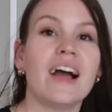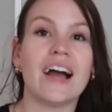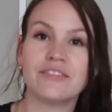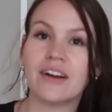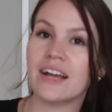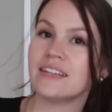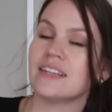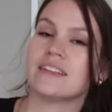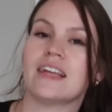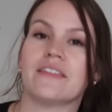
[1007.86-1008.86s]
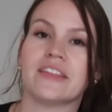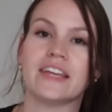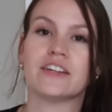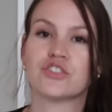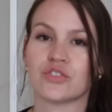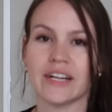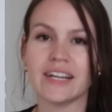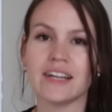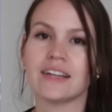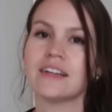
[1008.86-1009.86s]
I find that the
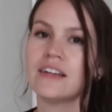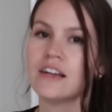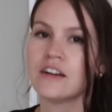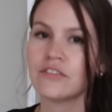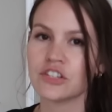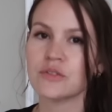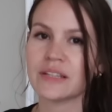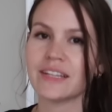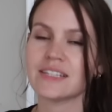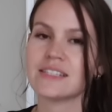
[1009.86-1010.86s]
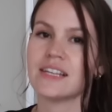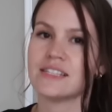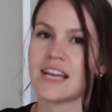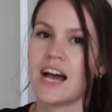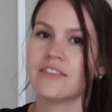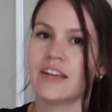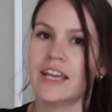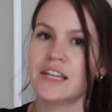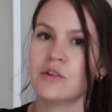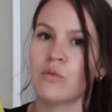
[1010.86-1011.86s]
trick for doing this is to have
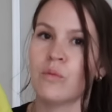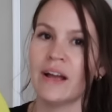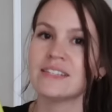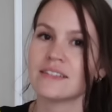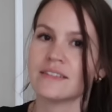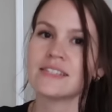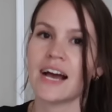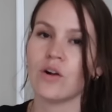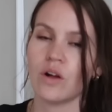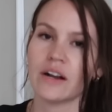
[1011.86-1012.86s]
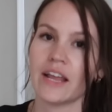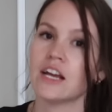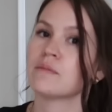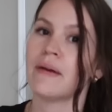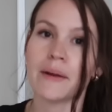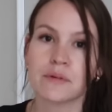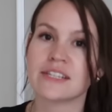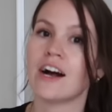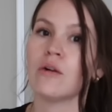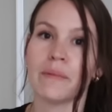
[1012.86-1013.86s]
a wet towel on hand. Paper
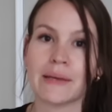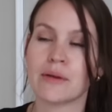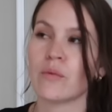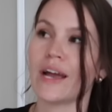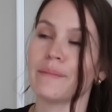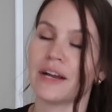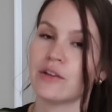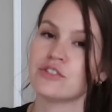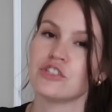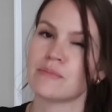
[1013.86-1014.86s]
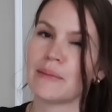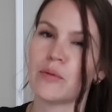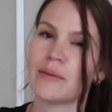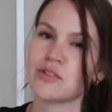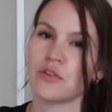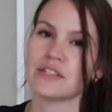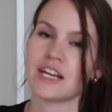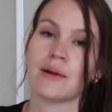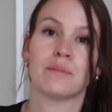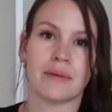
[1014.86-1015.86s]
towel, baby wipe. I used to use baby wipes all the
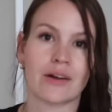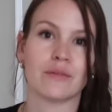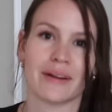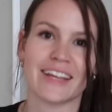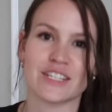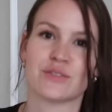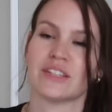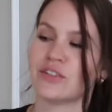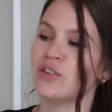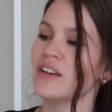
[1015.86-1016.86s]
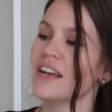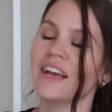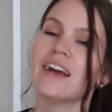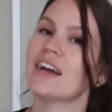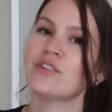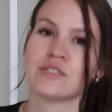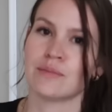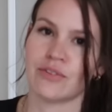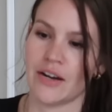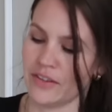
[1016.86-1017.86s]
time back when my kids were little. I used
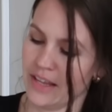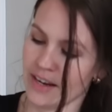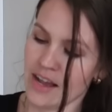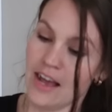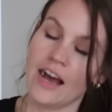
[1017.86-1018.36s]
them for everything.